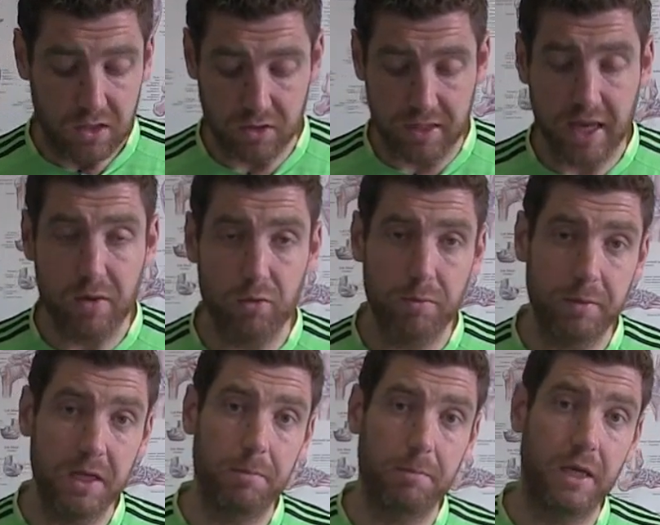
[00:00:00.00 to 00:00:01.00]
So they will
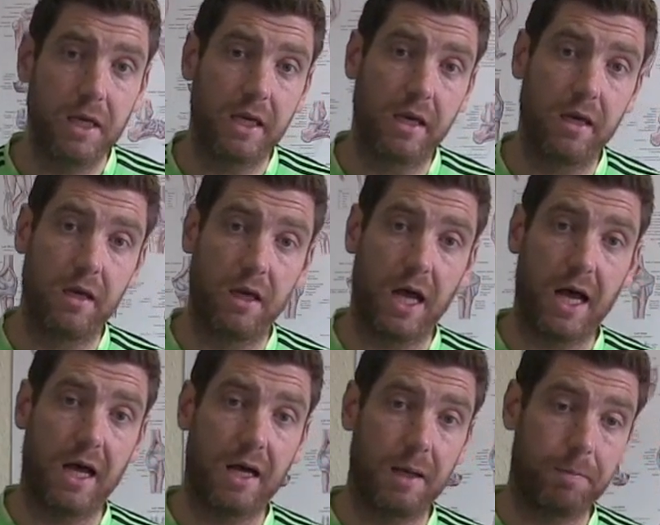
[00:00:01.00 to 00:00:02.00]
be the big
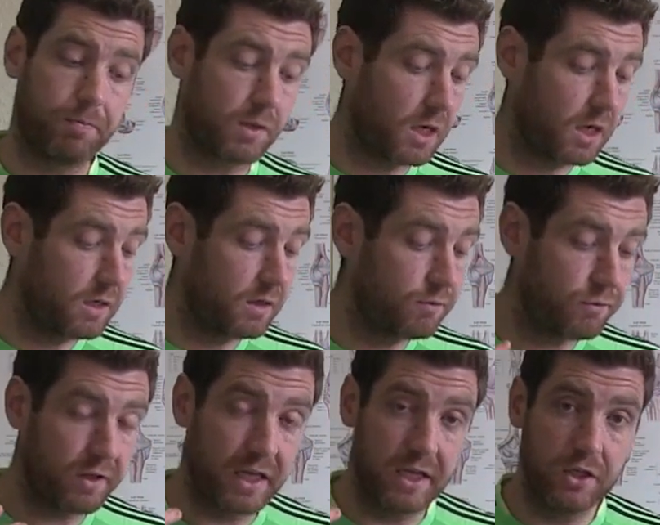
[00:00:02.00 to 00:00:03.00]
kind
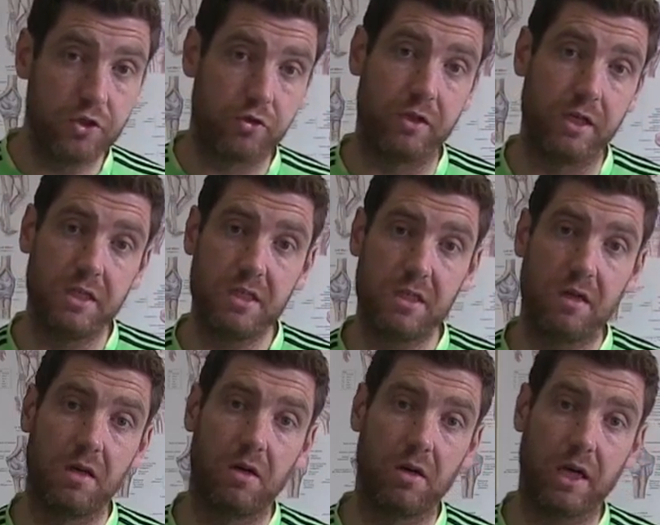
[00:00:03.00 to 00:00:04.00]
of injuries,
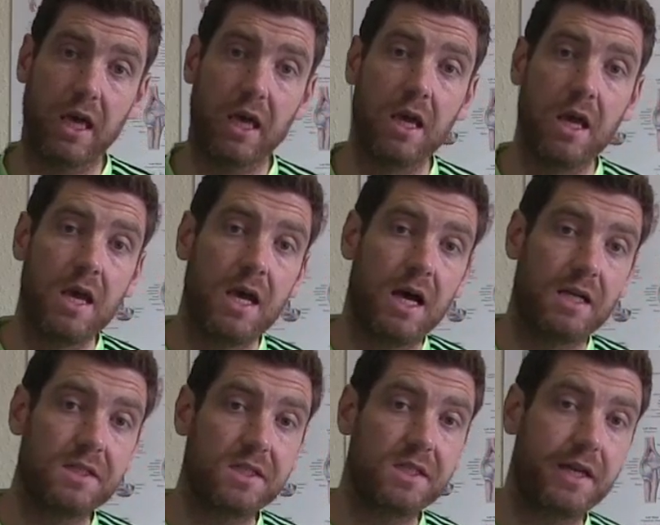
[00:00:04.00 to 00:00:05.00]
okay?
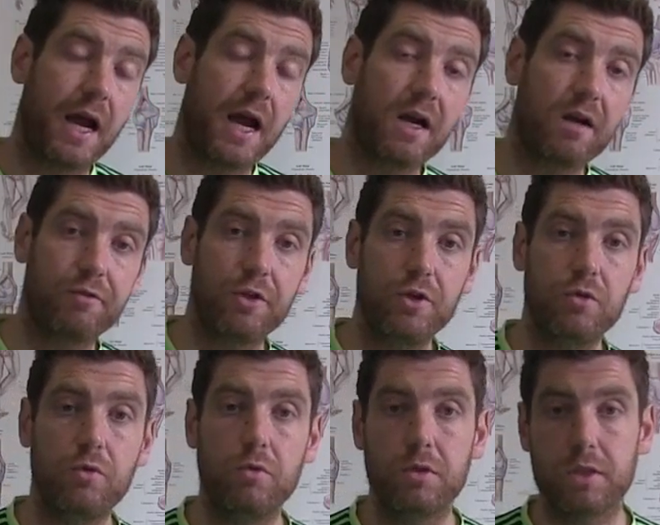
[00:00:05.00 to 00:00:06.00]
As I said, after
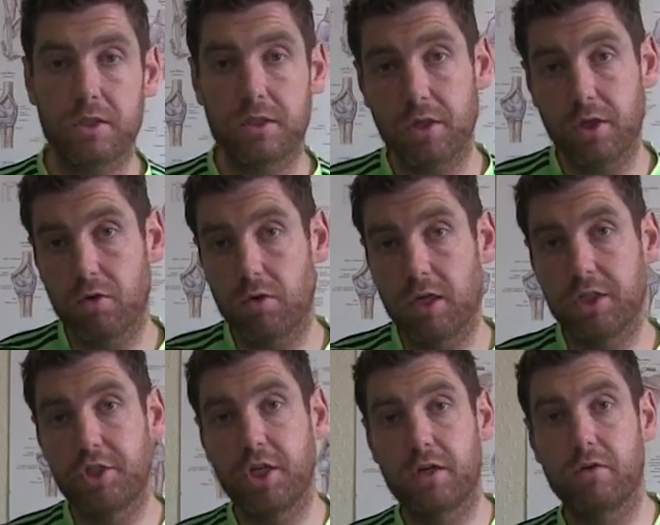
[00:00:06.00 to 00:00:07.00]
you know, a
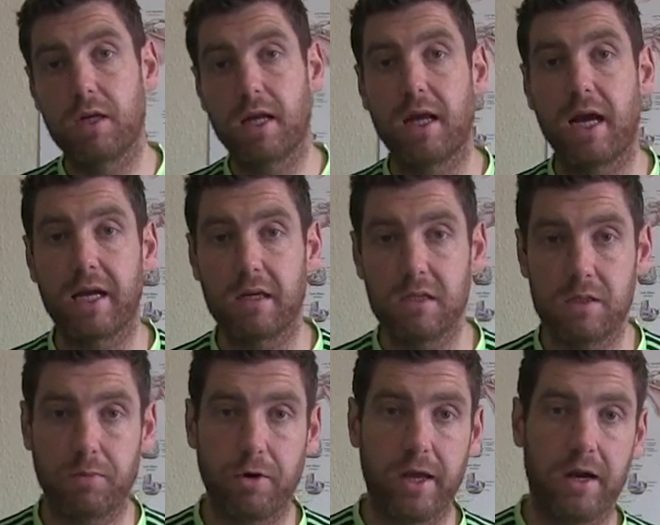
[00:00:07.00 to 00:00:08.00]
general ankle
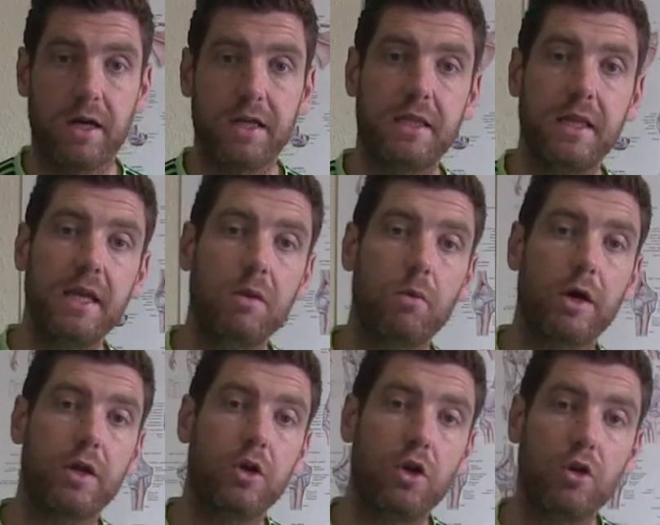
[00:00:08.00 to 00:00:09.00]
sprain, ideally
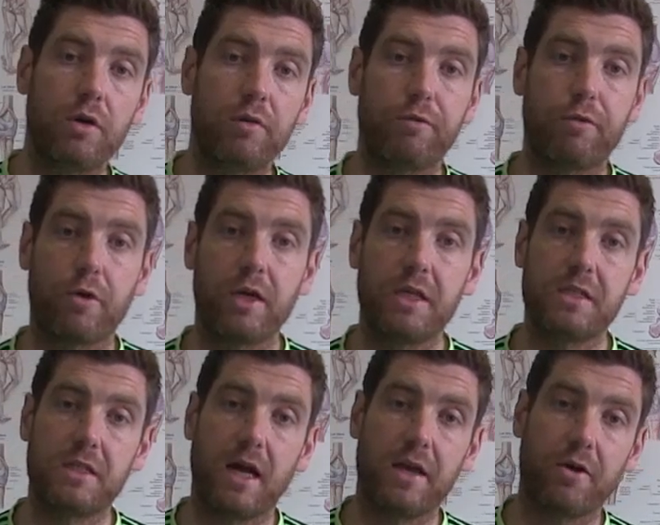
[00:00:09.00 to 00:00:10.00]
what you're looking for
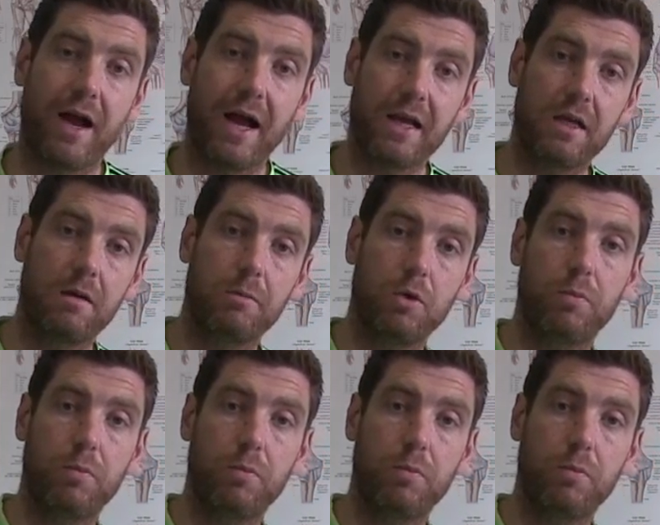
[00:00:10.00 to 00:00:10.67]
is that your ankle